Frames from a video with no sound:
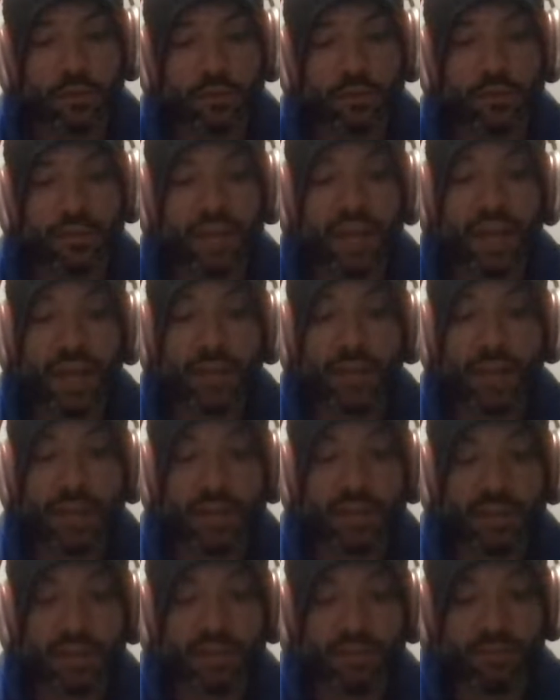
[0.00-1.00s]
Tom has
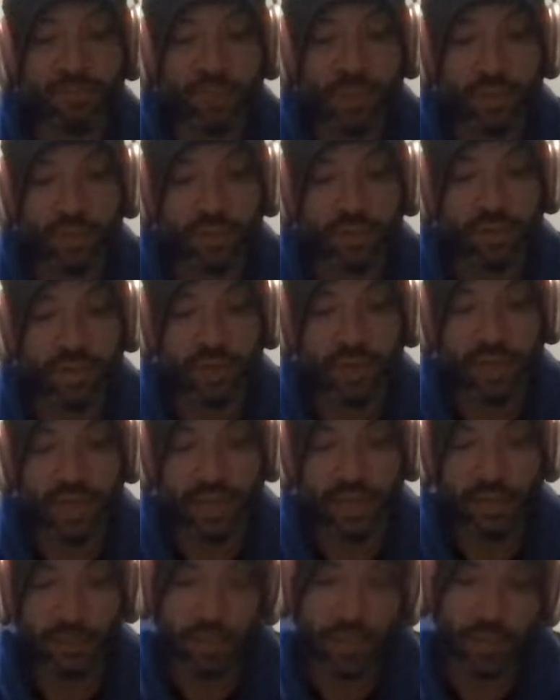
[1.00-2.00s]
enough pillows on
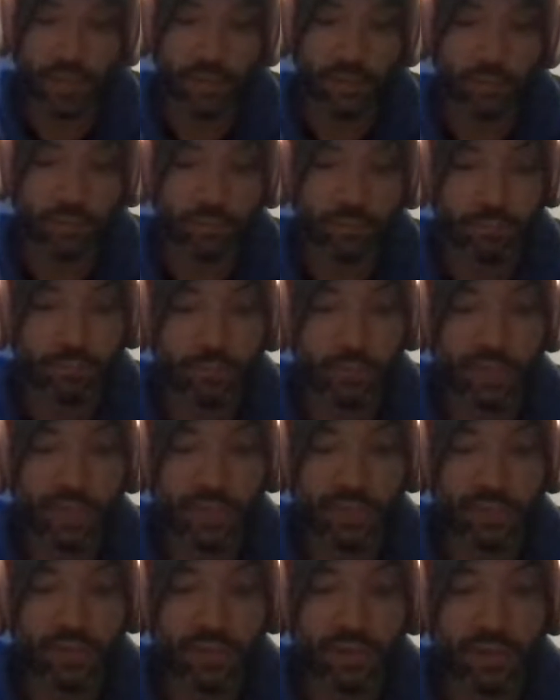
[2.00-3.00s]
hand, Mike,
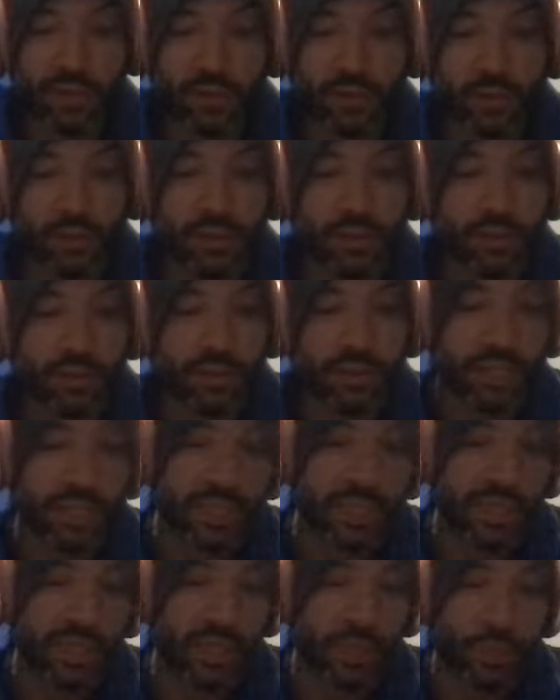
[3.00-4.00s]
Wayne said. We don't
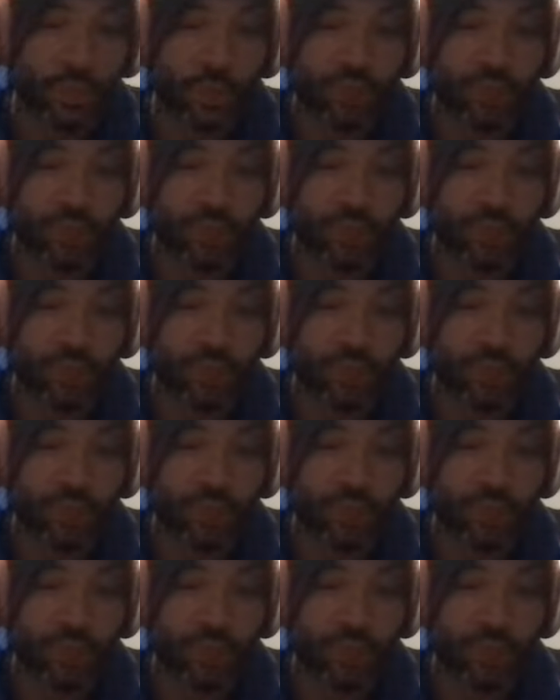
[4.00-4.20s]
need any more